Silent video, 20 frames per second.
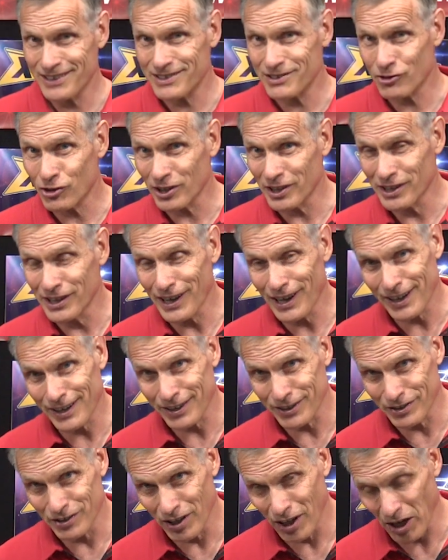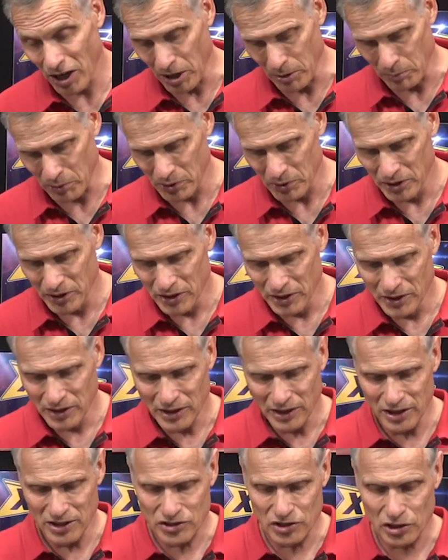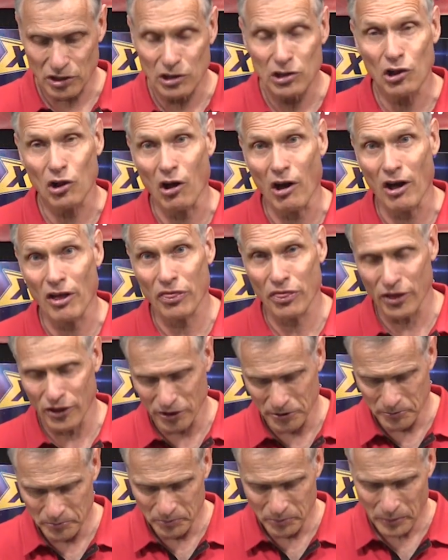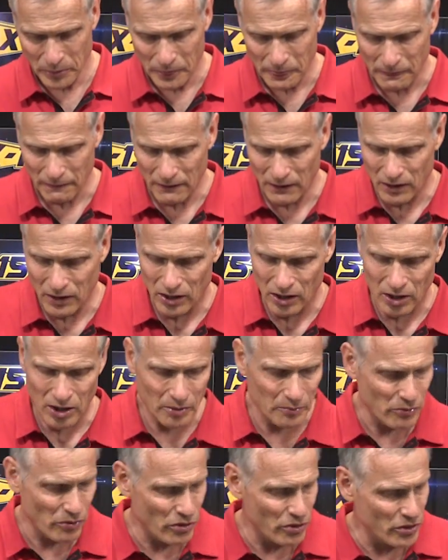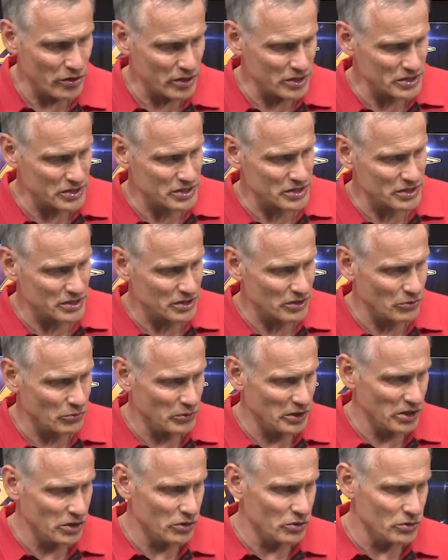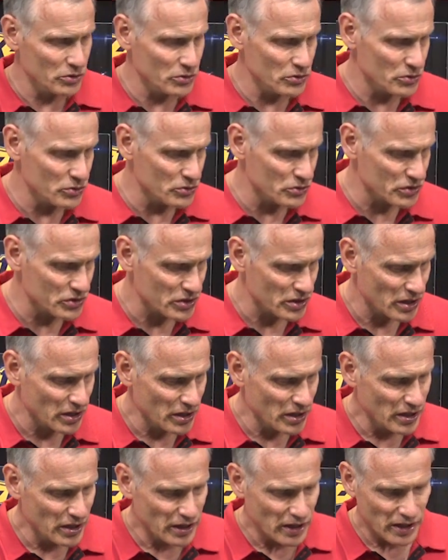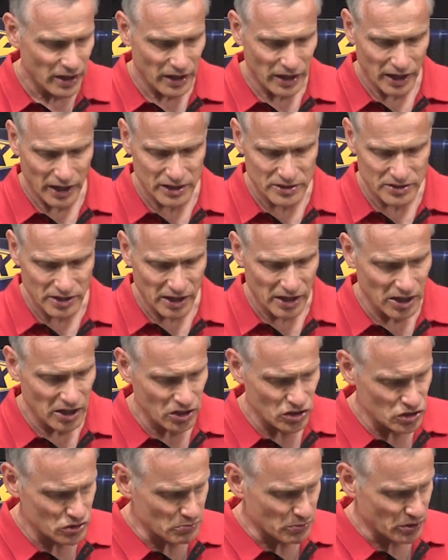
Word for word: it's really not a tape, it's a cloth. Um, this we use as a hinge